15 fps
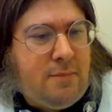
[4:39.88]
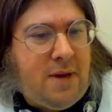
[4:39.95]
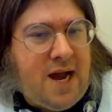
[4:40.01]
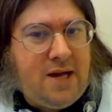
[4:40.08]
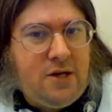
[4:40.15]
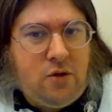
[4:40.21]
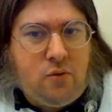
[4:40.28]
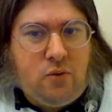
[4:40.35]

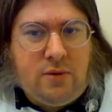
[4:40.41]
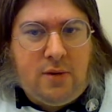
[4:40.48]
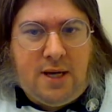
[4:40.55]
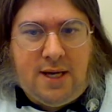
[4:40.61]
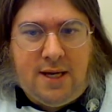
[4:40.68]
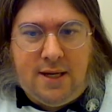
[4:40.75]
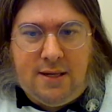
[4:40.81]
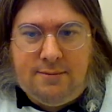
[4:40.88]
buy a new
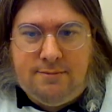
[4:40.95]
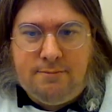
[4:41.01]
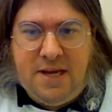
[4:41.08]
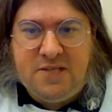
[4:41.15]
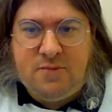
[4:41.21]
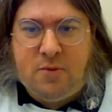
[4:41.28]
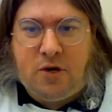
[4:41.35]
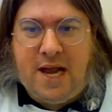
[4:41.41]
uh,
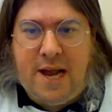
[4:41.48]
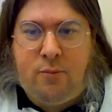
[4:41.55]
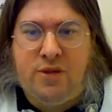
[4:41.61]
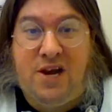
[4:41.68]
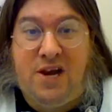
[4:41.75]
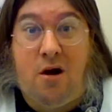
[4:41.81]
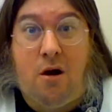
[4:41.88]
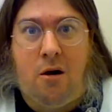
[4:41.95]
baseball cap
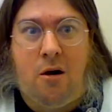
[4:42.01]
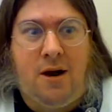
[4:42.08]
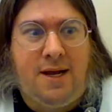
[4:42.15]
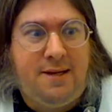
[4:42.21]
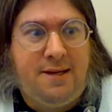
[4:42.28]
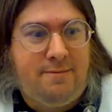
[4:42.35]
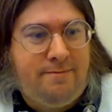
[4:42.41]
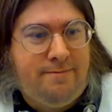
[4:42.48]
with an R on
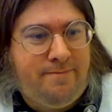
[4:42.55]
it.